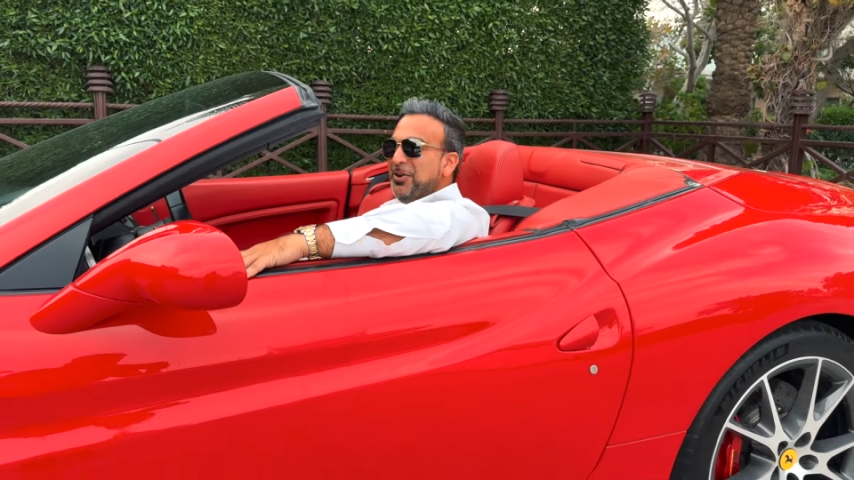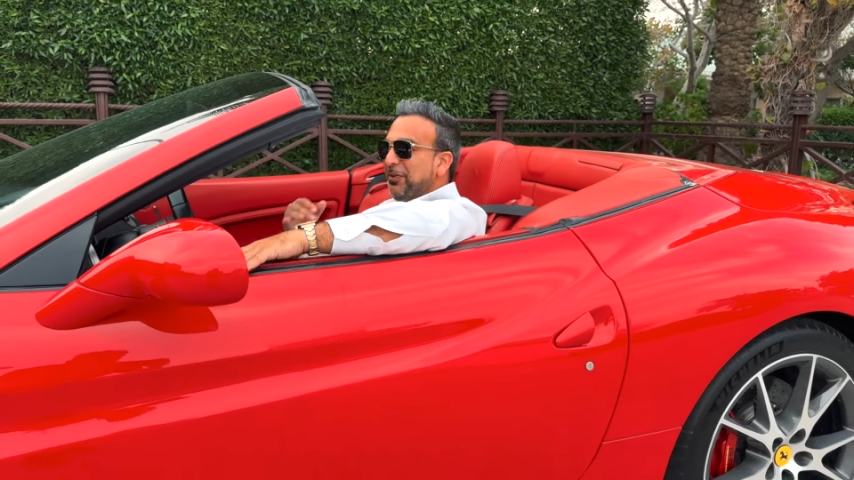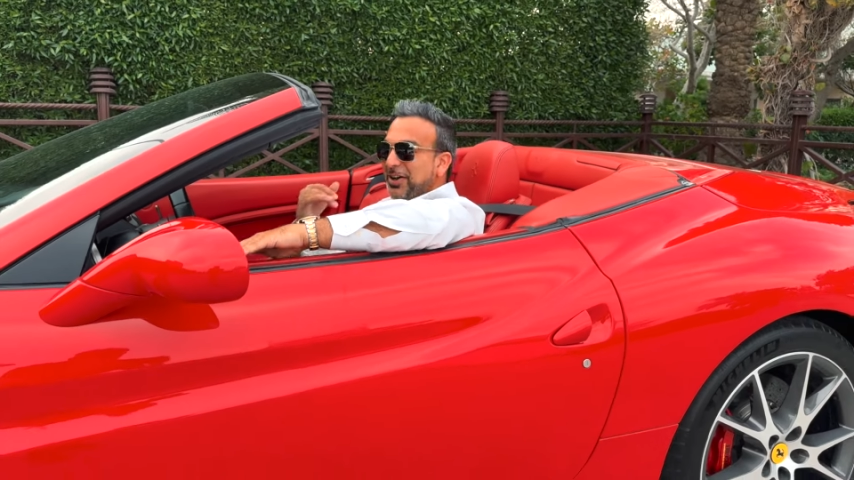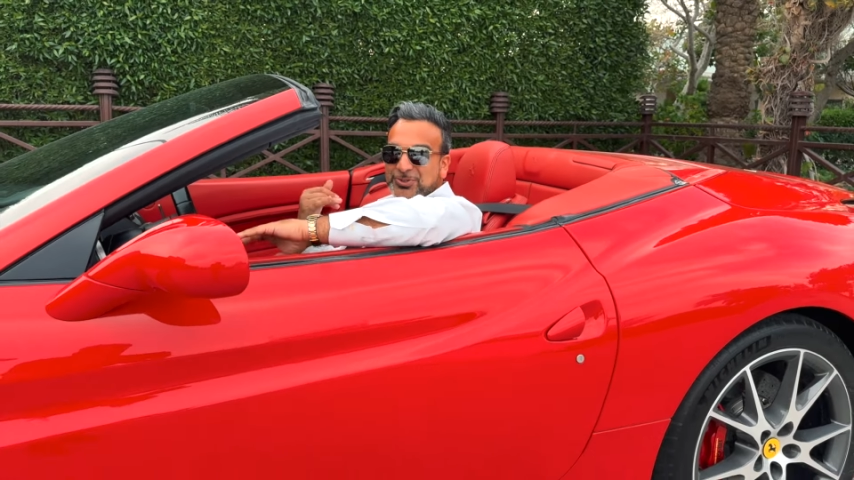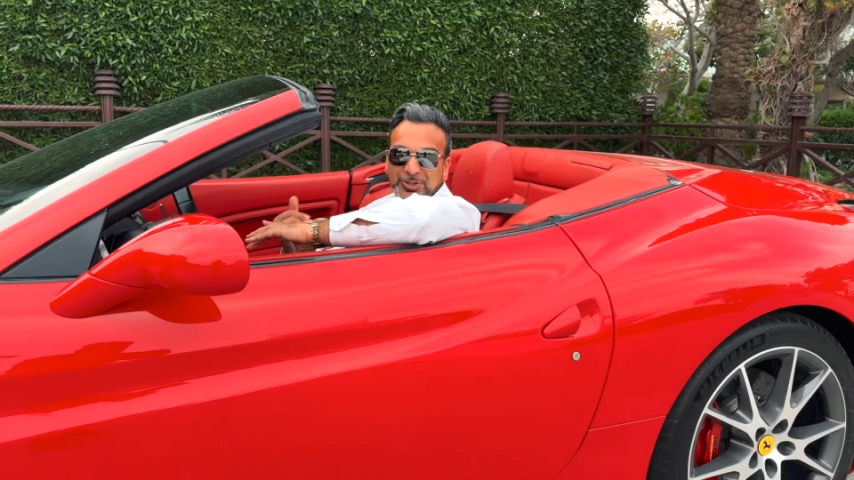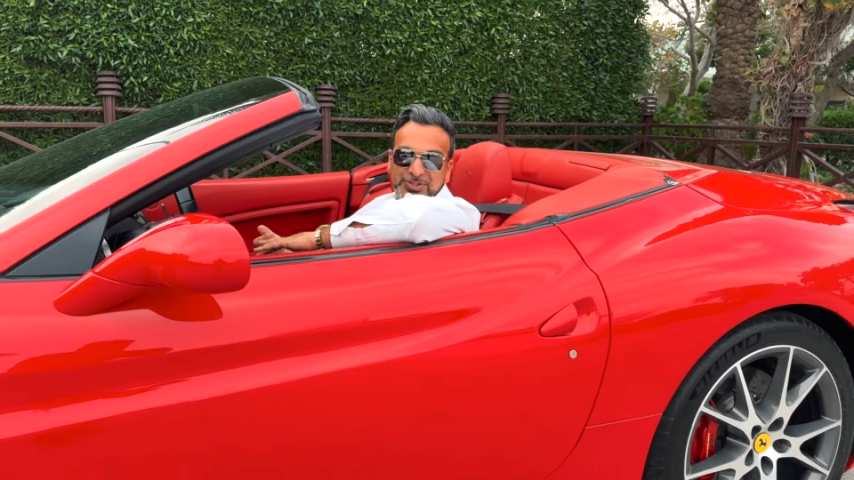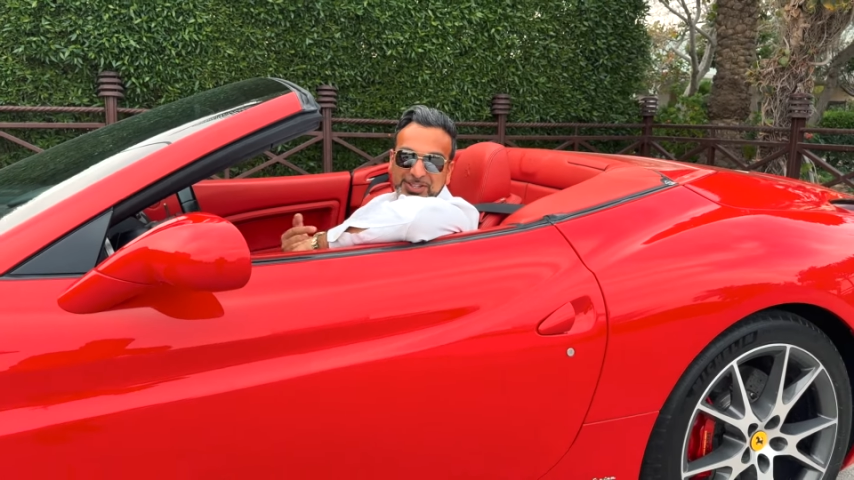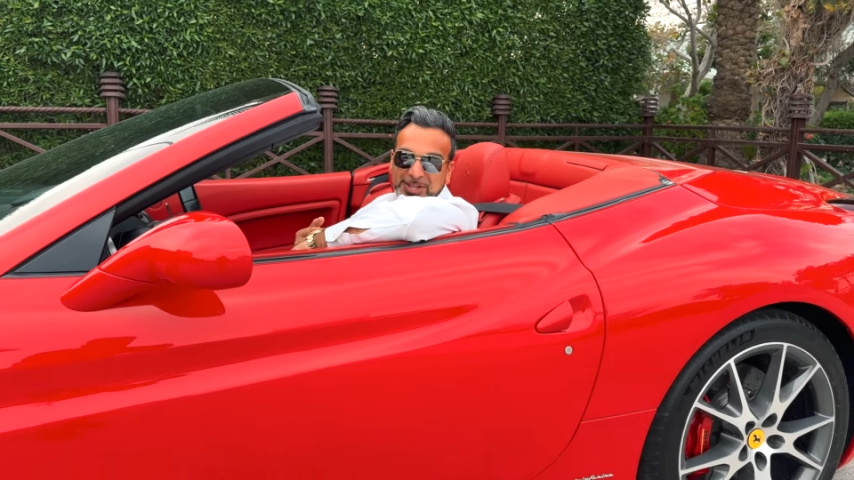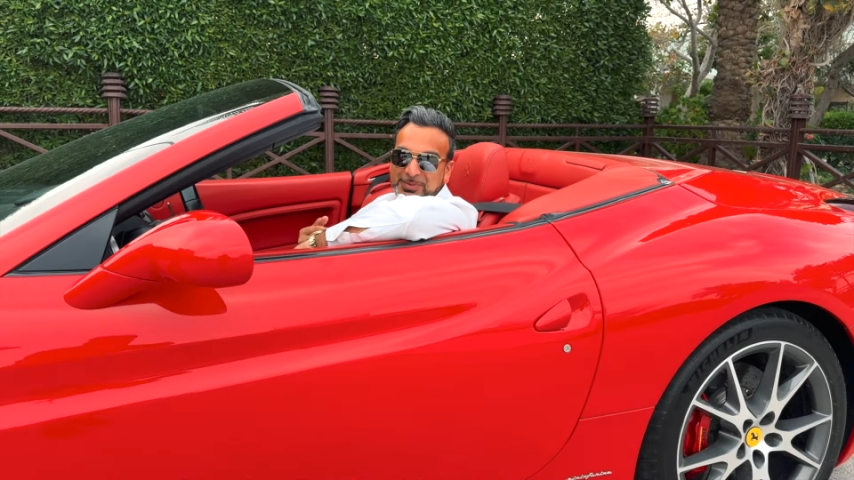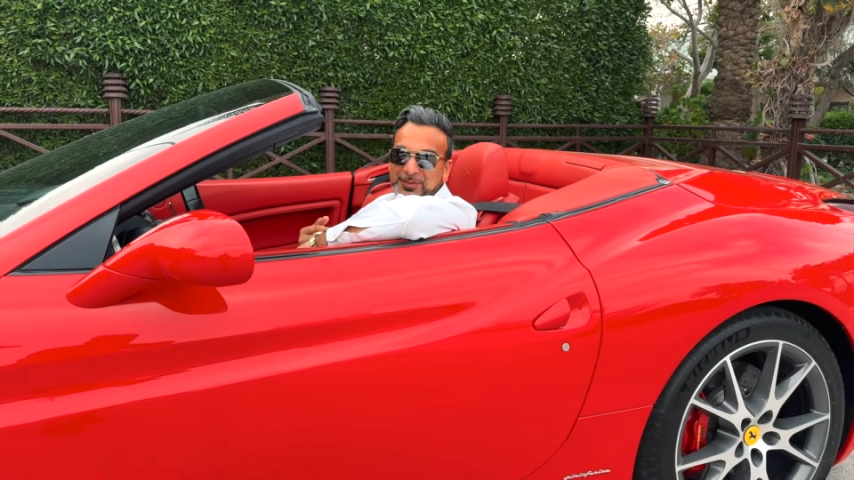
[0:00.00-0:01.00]
Restaurants are
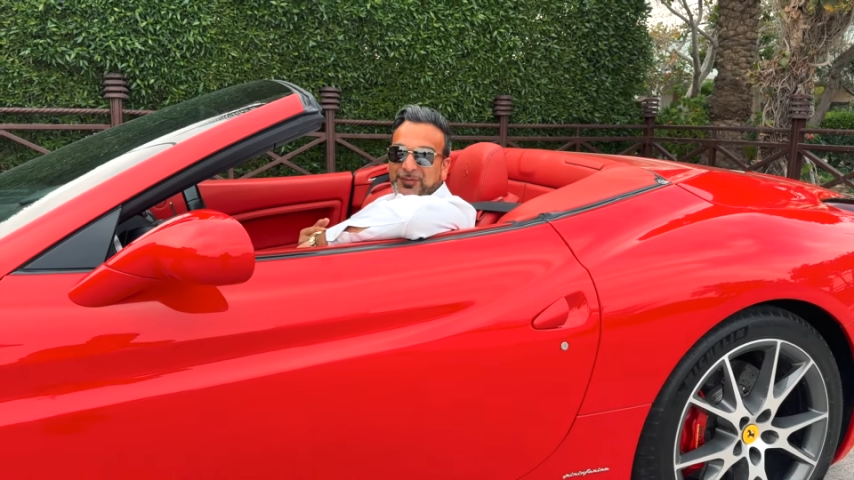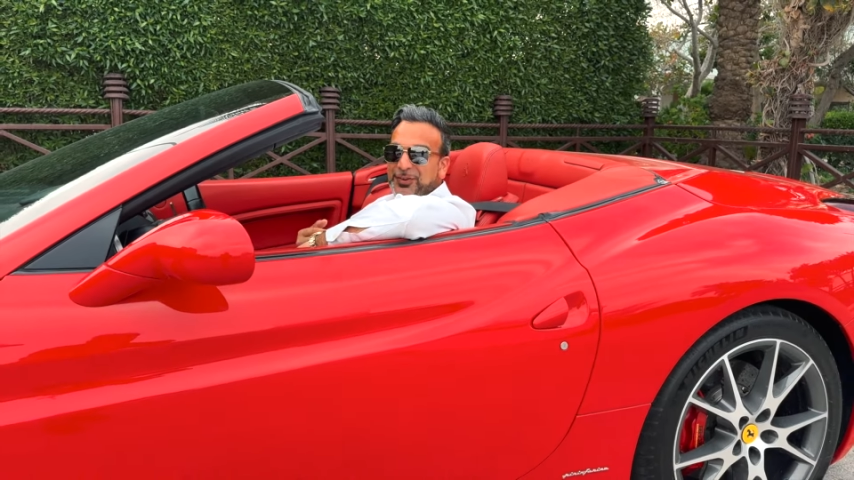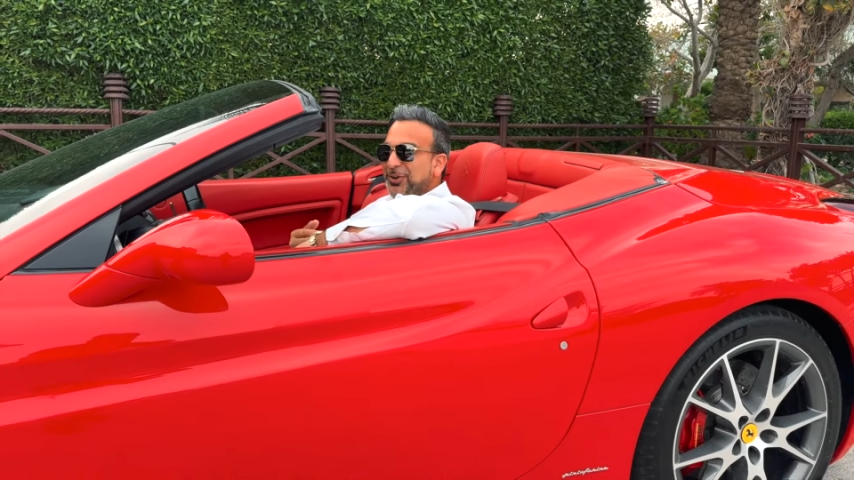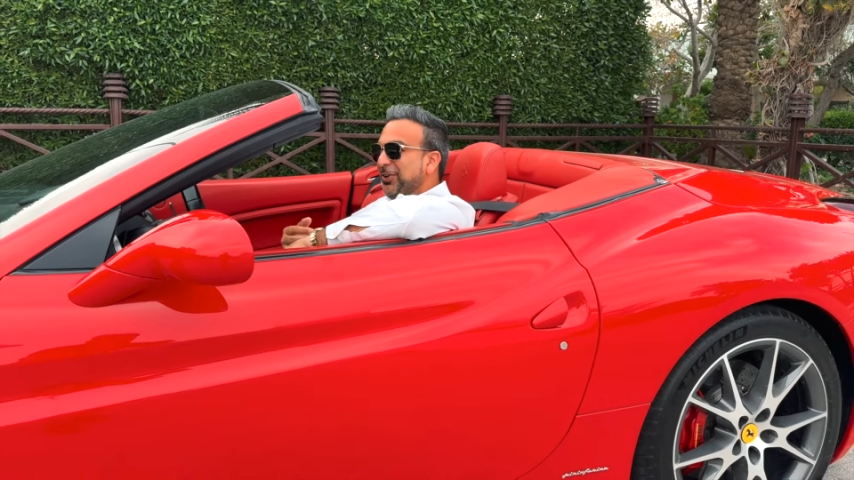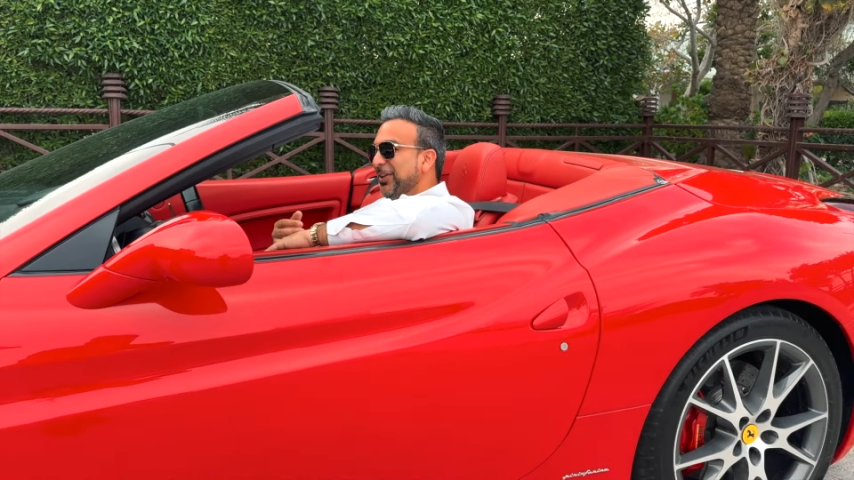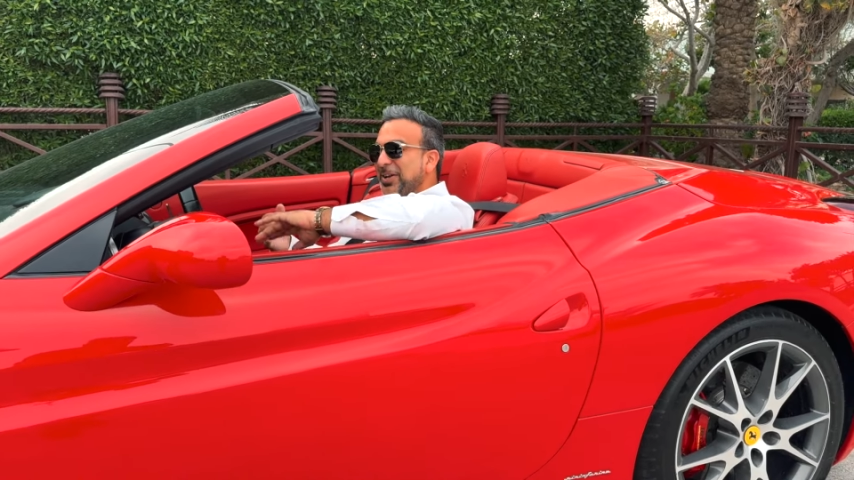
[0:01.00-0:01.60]
going to be full,